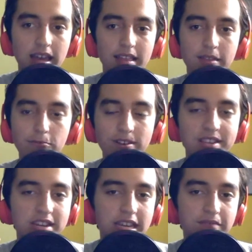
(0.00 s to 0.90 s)
there
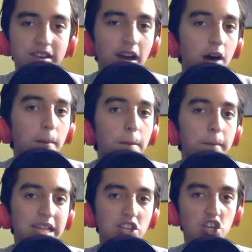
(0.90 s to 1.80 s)
wasn't even a
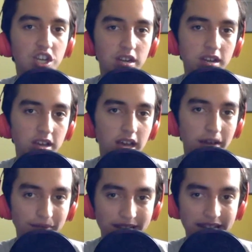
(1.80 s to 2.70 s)
mention
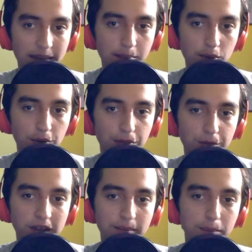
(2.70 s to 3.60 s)
of a Deadpool
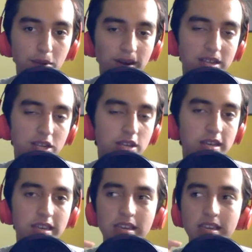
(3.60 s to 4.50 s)
3. Plus,
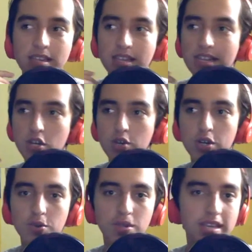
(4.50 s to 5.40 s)
he's
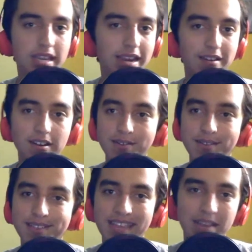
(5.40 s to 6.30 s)
introducing
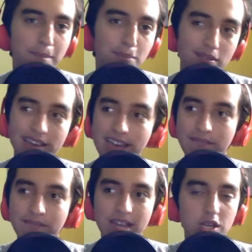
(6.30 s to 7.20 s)
characters like Blade,
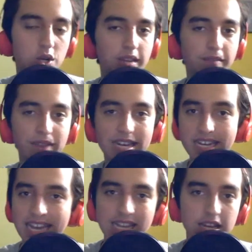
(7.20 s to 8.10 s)
eventually
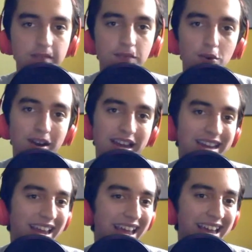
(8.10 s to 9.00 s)
Fantastic Four,
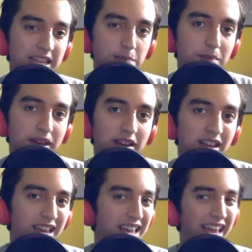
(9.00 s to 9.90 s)
and X-Men.
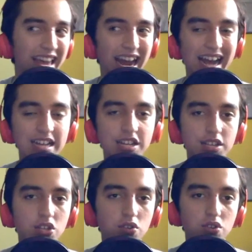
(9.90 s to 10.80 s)
And I
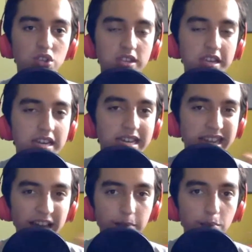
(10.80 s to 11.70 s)
just don't see
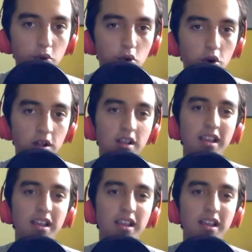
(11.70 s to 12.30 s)
Deadpool